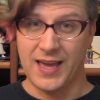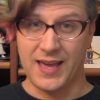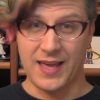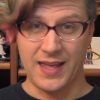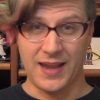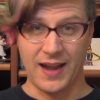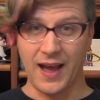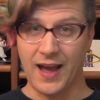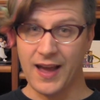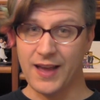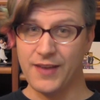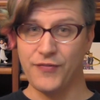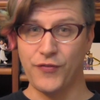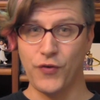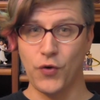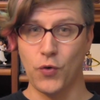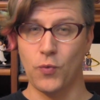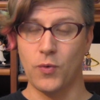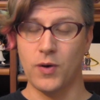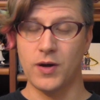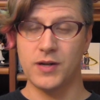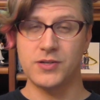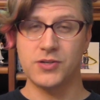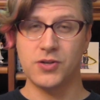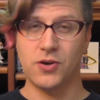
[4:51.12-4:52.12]
And I, for
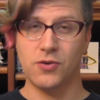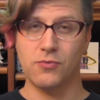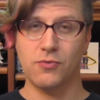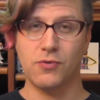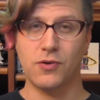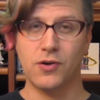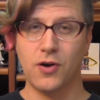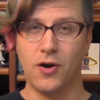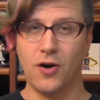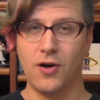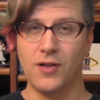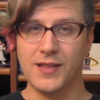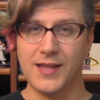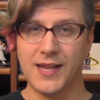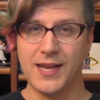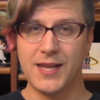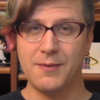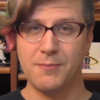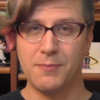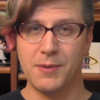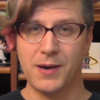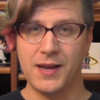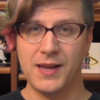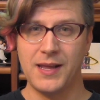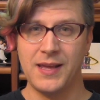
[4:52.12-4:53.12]
one, don't recall
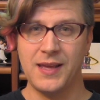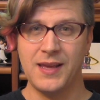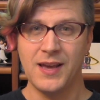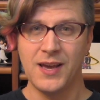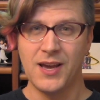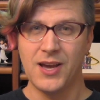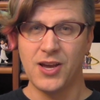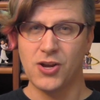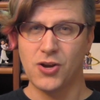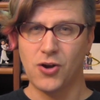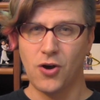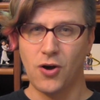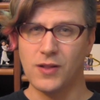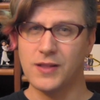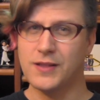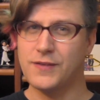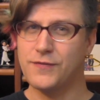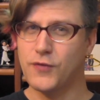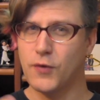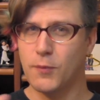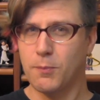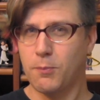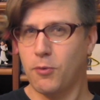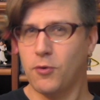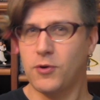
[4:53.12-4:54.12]
anybody calling
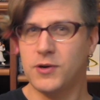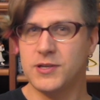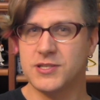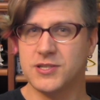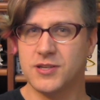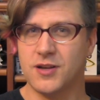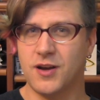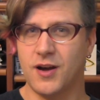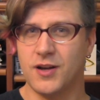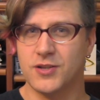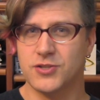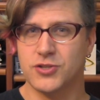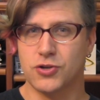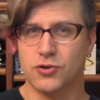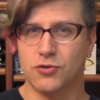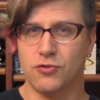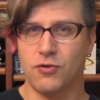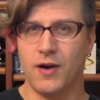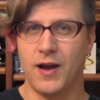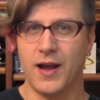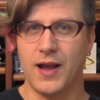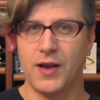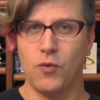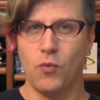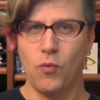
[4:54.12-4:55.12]
for Boy Scouts or
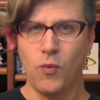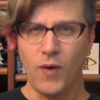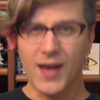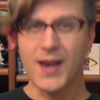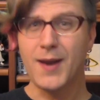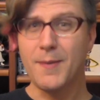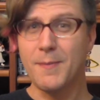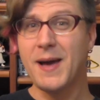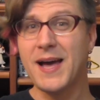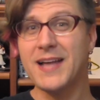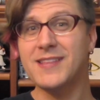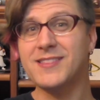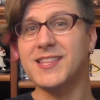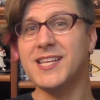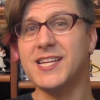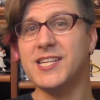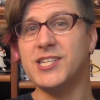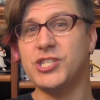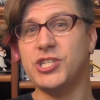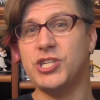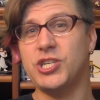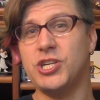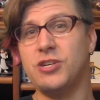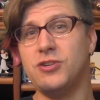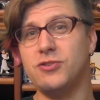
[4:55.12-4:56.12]
crying, What about
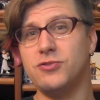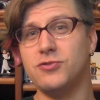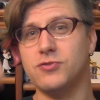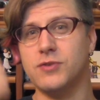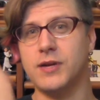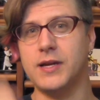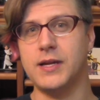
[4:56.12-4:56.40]
the children?